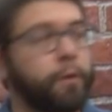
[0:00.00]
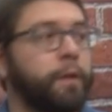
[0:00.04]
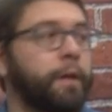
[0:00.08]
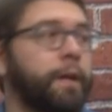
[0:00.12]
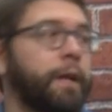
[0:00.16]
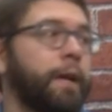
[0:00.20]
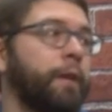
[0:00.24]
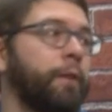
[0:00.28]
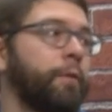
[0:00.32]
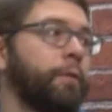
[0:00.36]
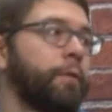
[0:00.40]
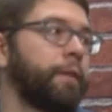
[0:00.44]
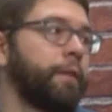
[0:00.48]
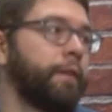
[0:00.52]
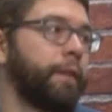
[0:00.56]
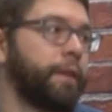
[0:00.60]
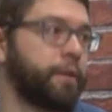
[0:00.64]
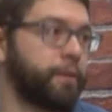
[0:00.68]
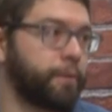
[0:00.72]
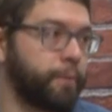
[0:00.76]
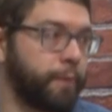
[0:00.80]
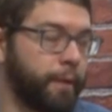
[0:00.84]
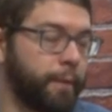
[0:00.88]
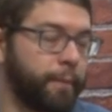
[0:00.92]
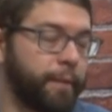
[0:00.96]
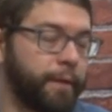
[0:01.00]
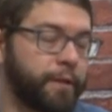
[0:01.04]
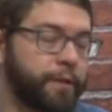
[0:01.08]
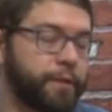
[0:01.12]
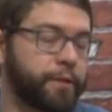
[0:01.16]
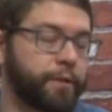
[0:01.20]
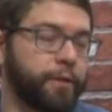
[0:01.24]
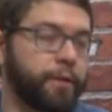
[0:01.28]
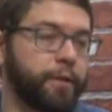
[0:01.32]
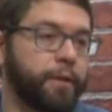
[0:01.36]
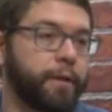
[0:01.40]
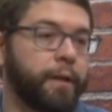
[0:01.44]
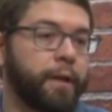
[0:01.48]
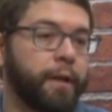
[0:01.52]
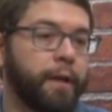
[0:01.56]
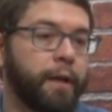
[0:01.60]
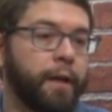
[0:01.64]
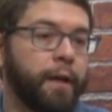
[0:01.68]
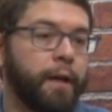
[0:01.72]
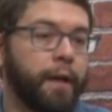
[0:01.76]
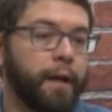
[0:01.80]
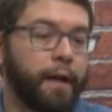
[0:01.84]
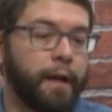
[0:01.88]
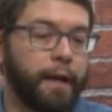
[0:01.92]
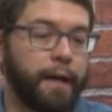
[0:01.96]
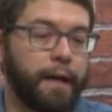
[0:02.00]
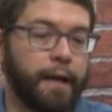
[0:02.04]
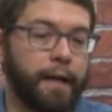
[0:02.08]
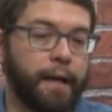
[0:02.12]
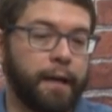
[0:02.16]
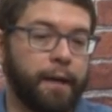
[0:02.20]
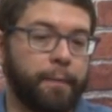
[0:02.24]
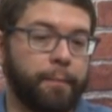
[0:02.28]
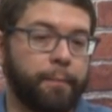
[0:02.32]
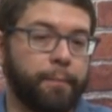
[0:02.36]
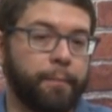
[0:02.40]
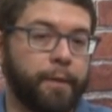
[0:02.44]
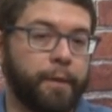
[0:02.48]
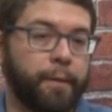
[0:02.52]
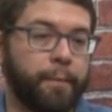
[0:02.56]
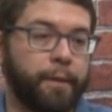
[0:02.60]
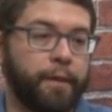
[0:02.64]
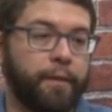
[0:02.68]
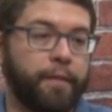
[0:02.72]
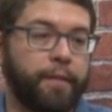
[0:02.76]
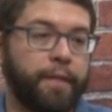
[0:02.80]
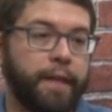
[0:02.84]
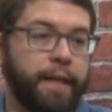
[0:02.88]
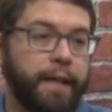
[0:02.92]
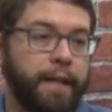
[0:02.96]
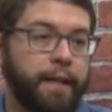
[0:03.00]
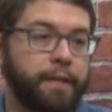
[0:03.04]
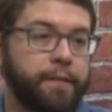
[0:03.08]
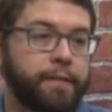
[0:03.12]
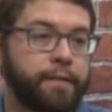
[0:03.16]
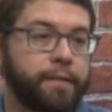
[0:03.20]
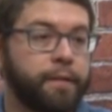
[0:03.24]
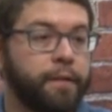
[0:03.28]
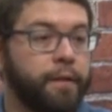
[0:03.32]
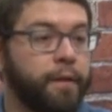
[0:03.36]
account, and they just want to make sure about that.